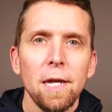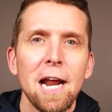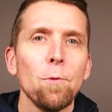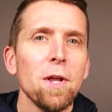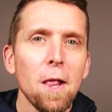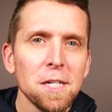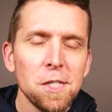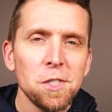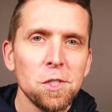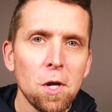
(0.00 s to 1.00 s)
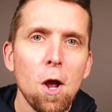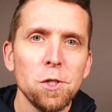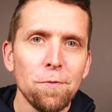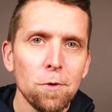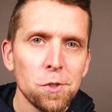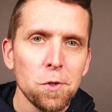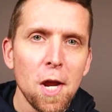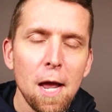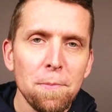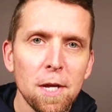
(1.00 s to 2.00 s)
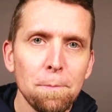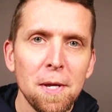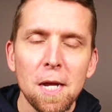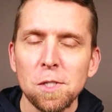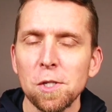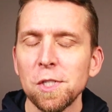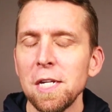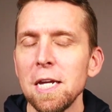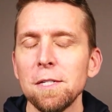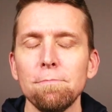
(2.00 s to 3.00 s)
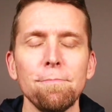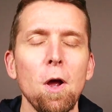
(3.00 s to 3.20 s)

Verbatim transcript: And I realize this is a controversial topic because I'll see it